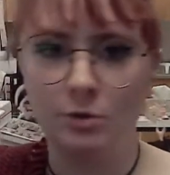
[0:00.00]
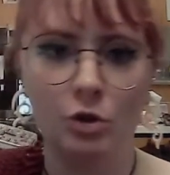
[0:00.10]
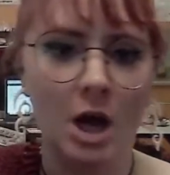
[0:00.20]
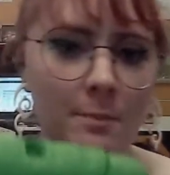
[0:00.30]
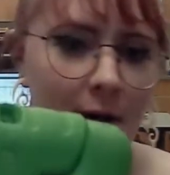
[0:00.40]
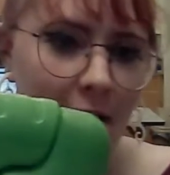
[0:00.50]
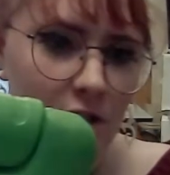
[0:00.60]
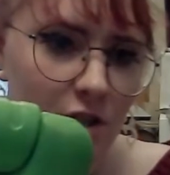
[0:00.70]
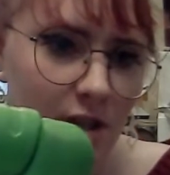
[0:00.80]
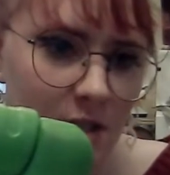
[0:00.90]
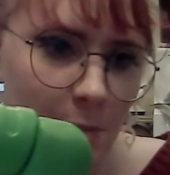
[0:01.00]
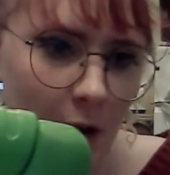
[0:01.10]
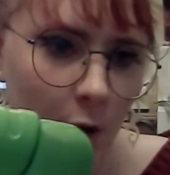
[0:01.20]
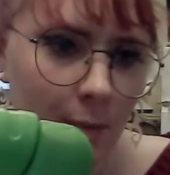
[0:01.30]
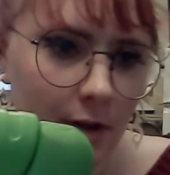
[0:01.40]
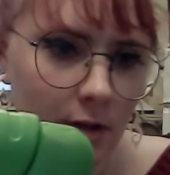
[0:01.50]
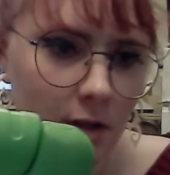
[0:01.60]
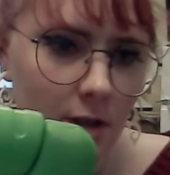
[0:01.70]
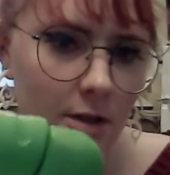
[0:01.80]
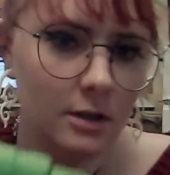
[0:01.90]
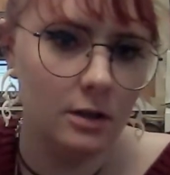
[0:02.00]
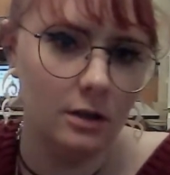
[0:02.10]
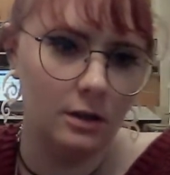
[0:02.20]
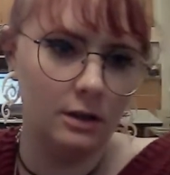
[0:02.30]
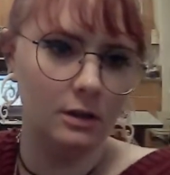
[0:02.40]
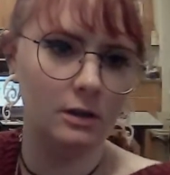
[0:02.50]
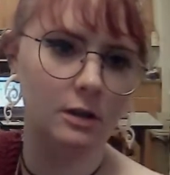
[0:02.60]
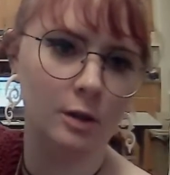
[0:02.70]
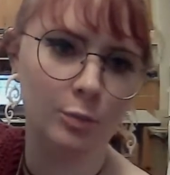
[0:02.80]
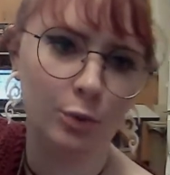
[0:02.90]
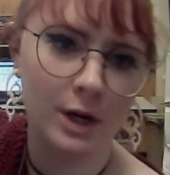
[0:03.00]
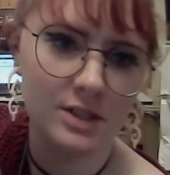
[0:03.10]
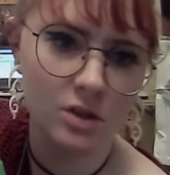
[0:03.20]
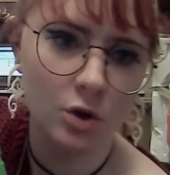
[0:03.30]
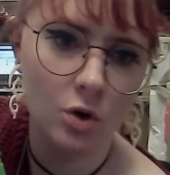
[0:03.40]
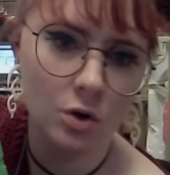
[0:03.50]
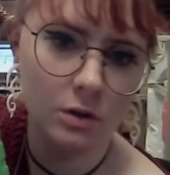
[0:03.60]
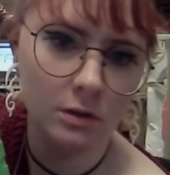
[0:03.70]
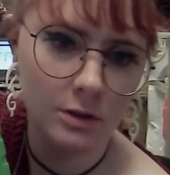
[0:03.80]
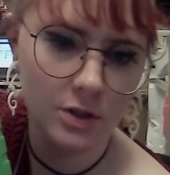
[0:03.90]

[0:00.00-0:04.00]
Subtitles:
come back to this power button here, press and hold,